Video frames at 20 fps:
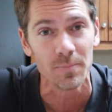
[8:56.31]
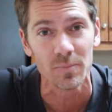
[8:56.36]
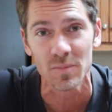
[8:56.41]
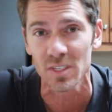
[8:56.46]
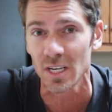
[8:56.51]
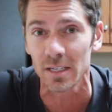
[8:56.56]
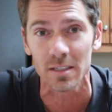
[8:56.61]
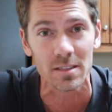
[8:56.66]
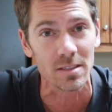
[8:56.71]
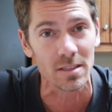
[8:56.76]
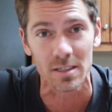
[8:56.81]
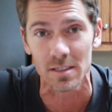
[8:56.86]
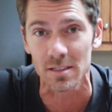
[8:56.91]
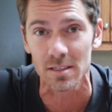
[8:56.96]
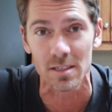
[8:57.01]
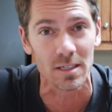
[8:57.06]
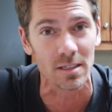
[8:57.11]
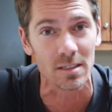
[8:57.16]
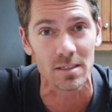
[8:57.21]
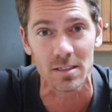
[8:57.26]
takes
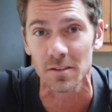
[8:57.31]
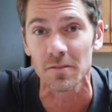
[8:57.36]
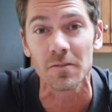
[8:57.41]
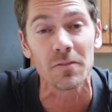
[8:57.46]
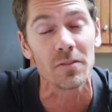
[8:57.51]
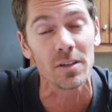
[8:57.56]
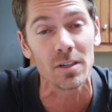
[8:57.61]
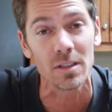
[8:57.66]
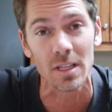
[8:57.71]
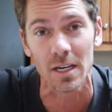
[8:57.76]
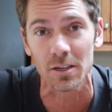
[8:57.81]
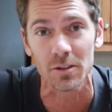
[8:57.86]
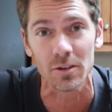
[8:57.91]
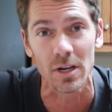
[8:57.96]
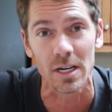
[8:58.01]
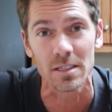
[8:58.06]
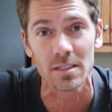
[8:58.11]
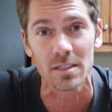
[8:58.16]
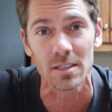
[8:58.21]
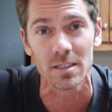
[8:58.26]
these things that feel like
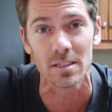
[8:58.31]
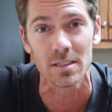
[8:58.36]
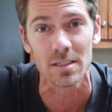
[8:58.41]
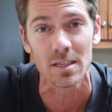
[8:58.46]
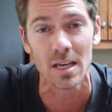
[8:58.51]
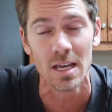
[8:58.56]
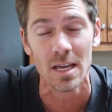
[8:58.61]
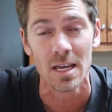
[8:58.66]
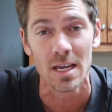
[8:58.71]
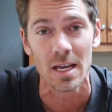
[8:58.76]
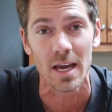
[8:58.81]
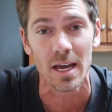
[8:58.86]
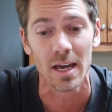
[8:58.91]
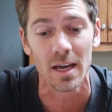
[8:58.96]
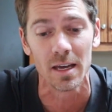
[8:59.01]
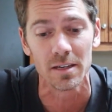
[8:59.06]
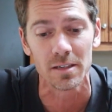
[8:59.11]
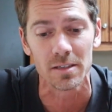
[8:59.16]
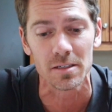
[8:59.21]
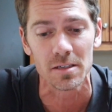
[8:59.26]
crises
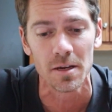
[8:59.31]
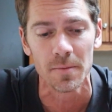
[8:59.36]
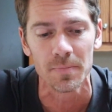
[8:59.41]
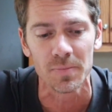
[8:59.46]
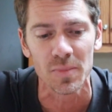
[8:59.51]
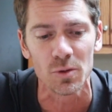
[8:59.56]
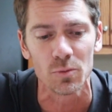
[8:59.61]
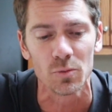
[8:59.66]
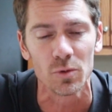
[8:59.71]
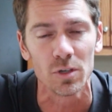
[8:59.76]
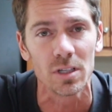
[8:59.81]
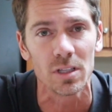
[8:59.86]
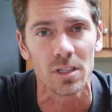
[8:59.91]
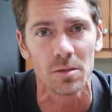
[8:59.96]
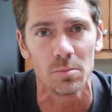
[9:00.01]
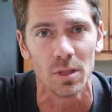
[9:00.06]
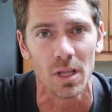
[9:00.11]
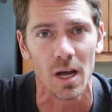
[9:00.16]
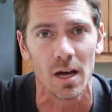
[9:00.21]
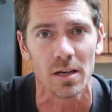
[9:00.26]
and
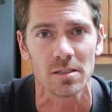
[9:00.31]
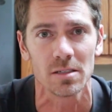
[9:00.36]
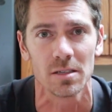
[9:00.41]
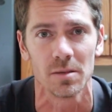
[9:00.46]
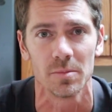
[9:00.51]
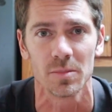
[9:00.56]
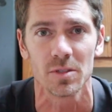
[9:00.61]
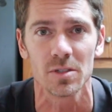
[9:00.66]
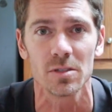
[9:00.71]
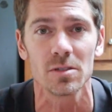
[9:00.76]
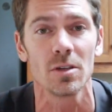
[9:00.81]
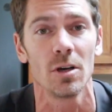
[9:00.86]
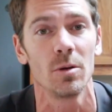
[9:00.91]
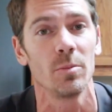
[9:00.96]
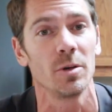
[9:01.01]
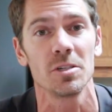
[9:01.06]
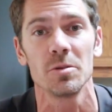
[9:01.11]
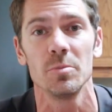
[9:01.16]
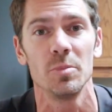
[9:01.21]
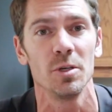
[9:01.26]
really blossoms so
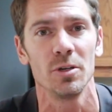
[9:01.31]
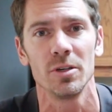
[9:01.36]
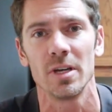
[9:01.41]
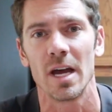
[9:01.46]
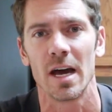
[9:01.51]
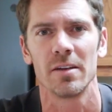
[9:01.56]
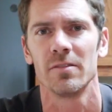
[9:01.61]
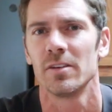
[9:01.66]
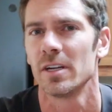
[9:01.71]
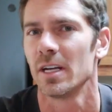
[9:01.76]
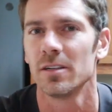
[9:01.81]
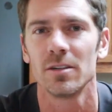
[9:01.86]
much beauty out of it.